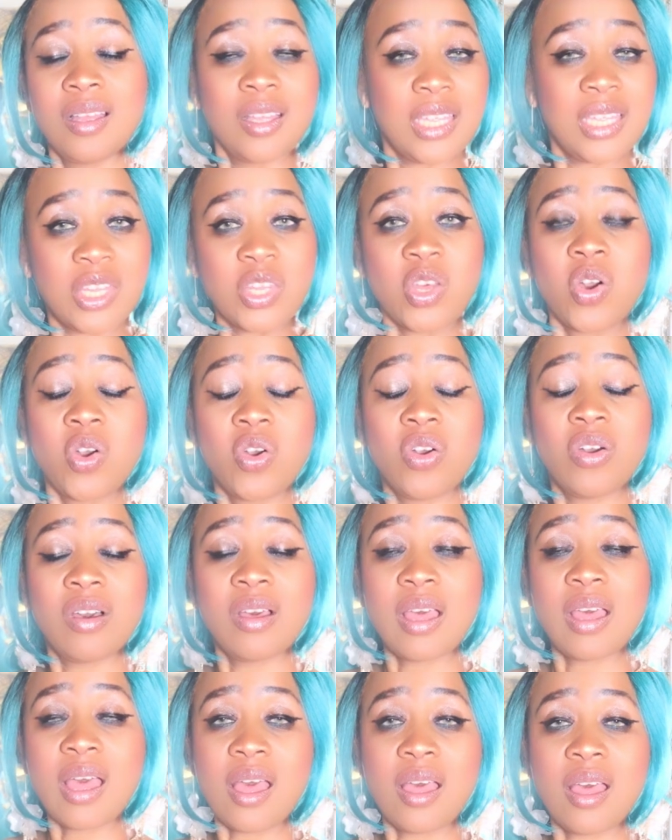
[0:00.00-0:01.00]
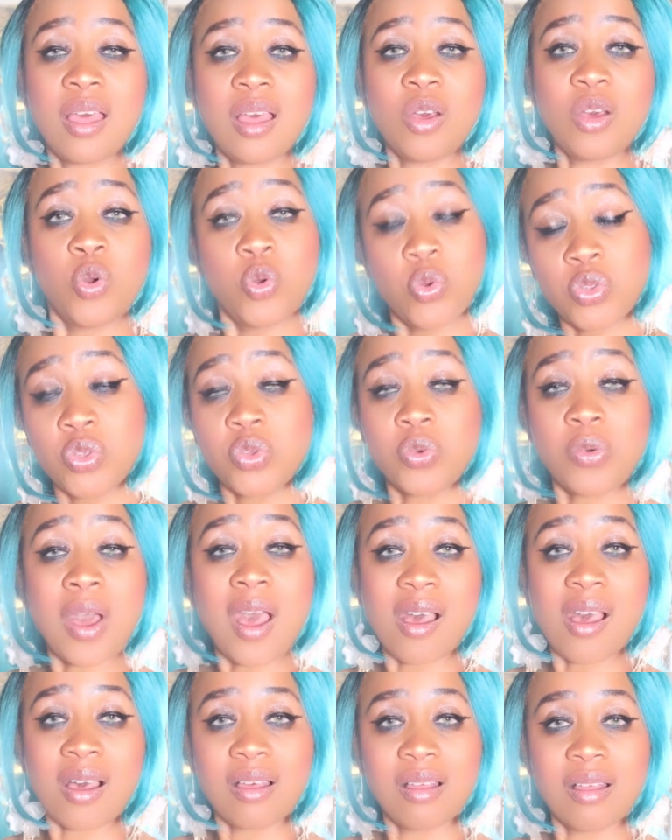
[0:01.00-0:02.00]
you know, who you
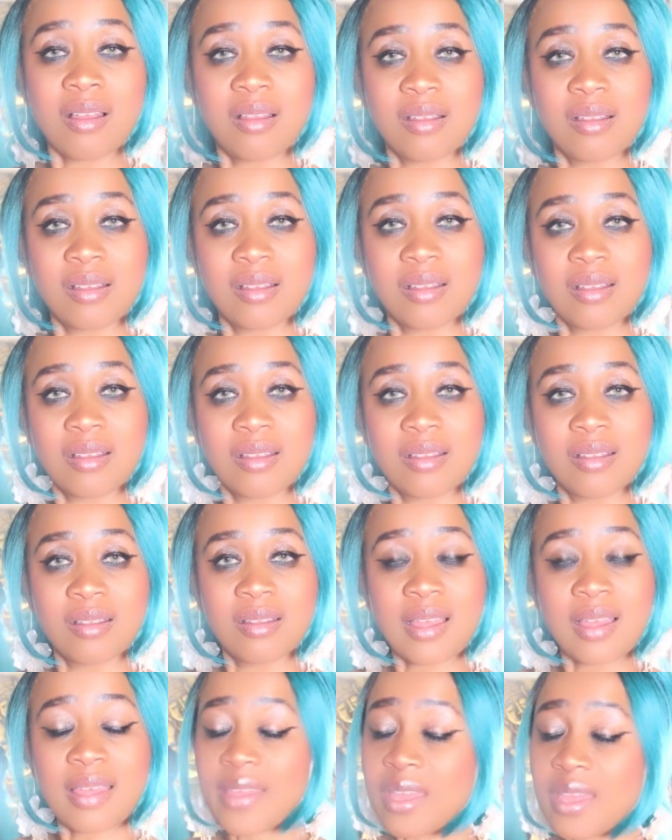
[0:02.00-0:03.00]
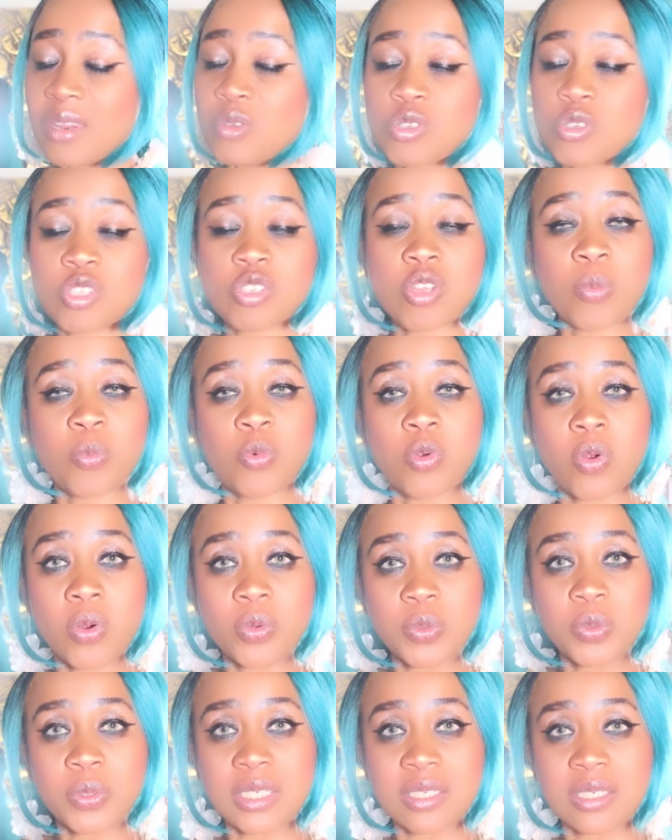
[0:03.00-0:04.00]
are, and then you stop
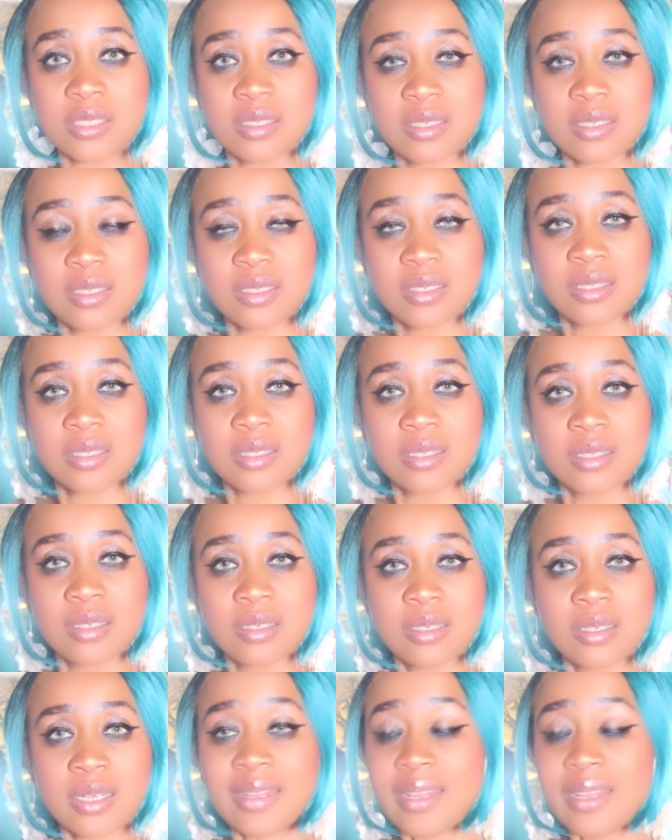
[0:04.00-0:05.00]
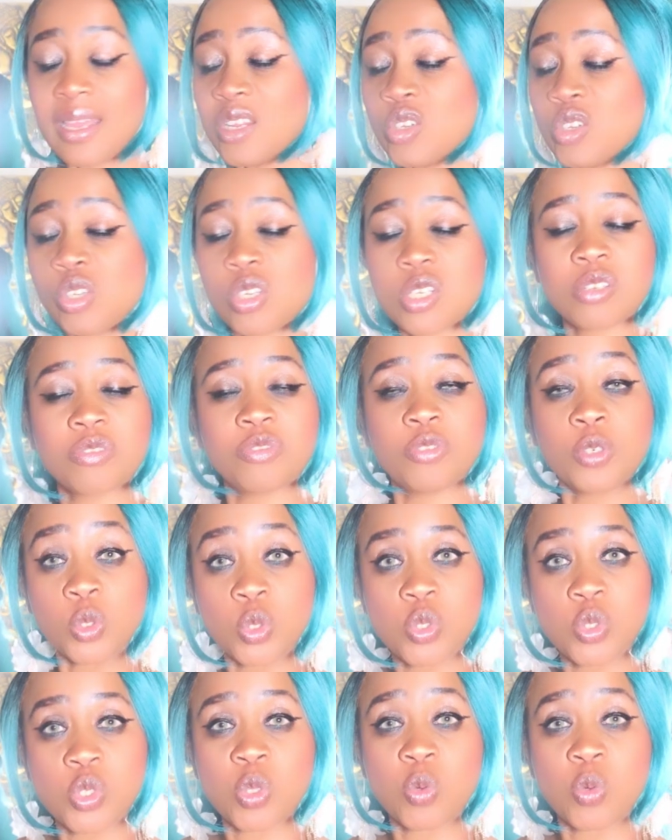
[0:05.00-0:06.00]
worrying, and then you just
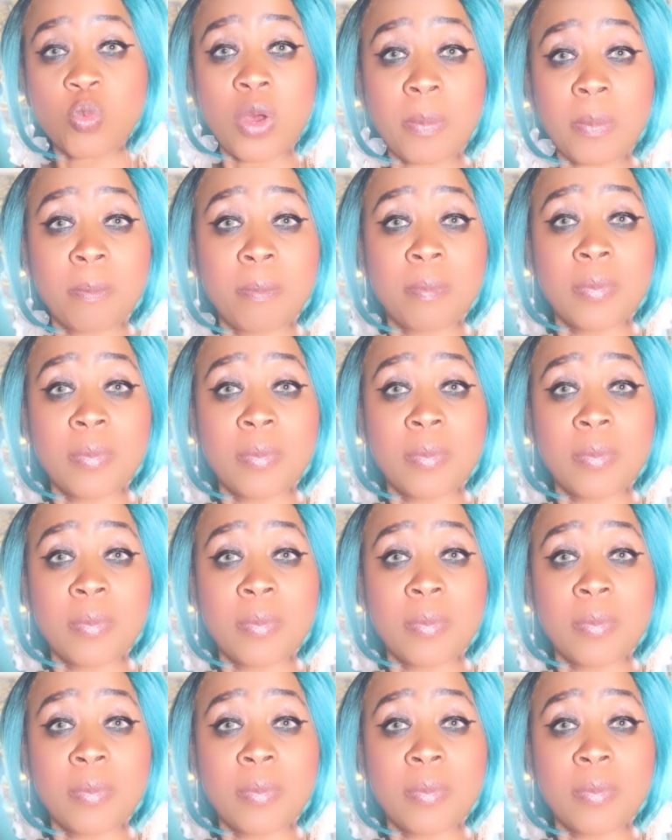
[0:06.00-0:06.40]
focus on what